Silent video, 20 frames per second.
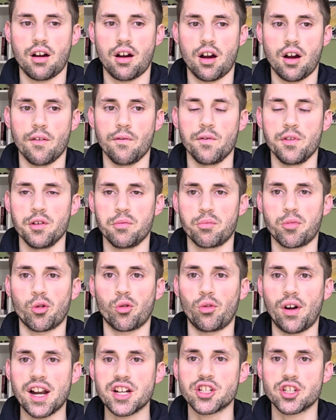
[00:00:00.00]
of the
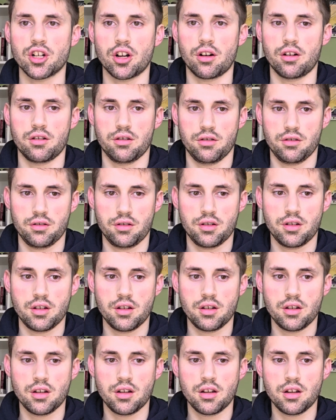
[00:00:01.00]
pressure.
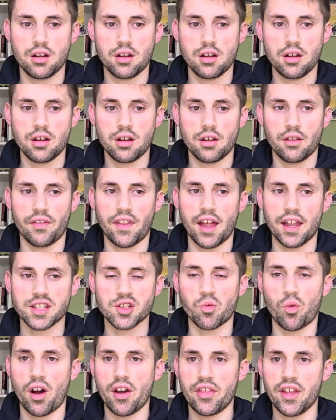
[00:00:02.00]

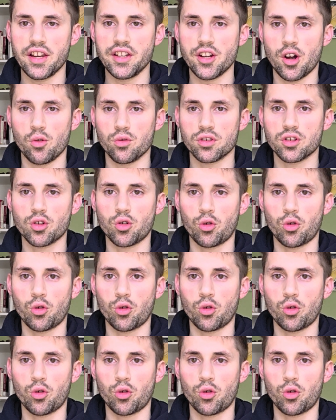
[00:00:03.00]
That's why they don't